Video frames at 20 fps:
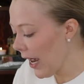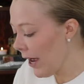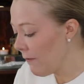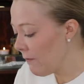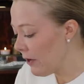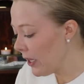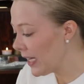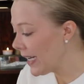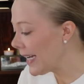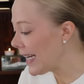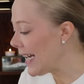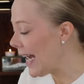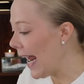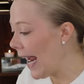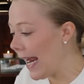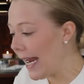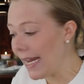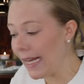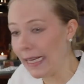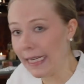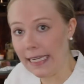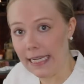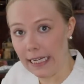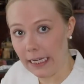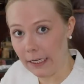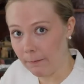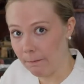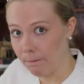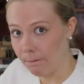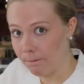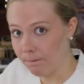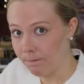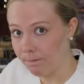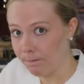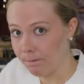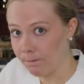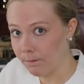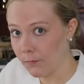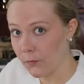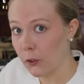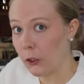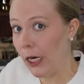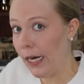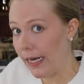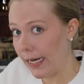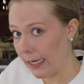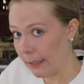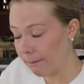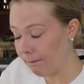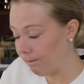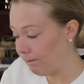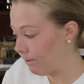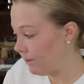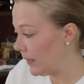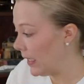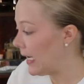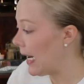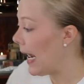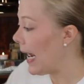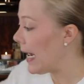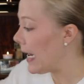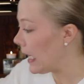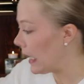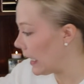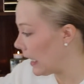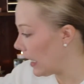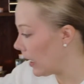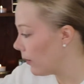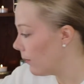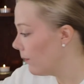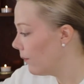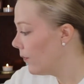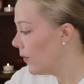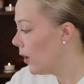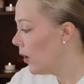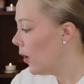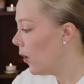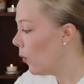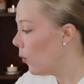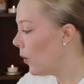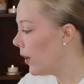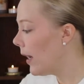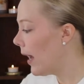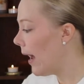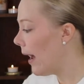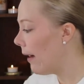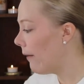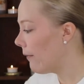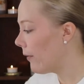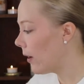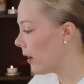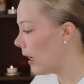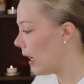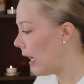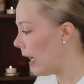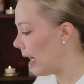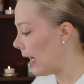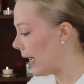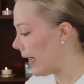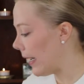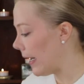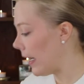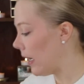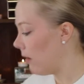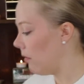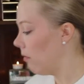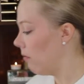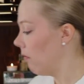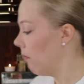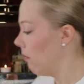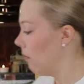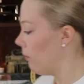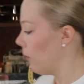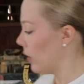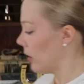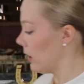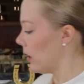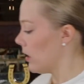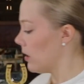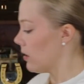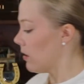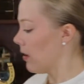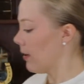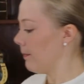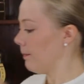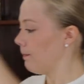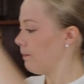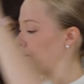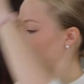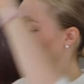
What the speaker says: I feel like an alien, straight up, an alien, whenever I put this on.